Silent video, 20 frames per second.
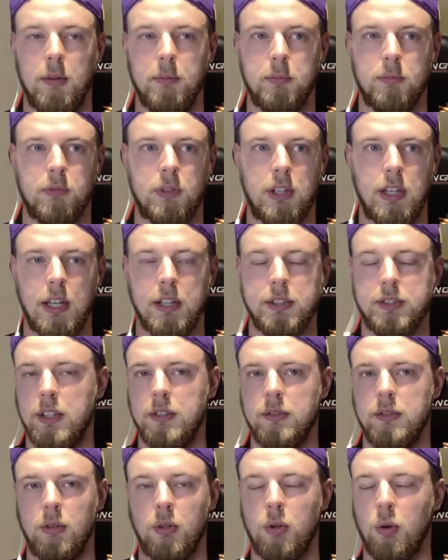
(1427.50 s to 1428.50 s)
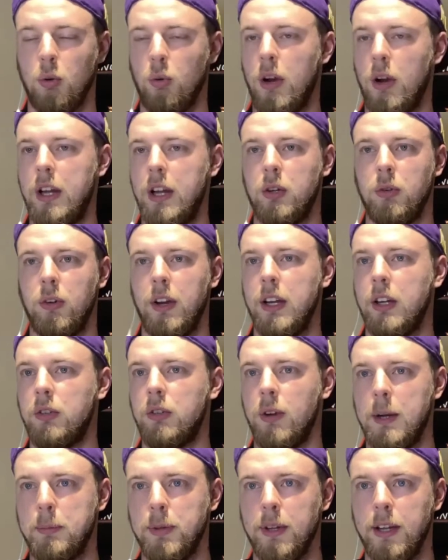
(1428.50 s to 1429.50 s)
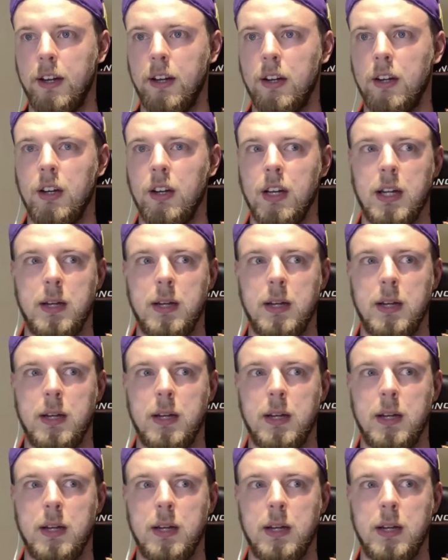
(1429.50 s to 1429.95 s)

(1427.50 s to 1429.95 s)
Chiesa, great player.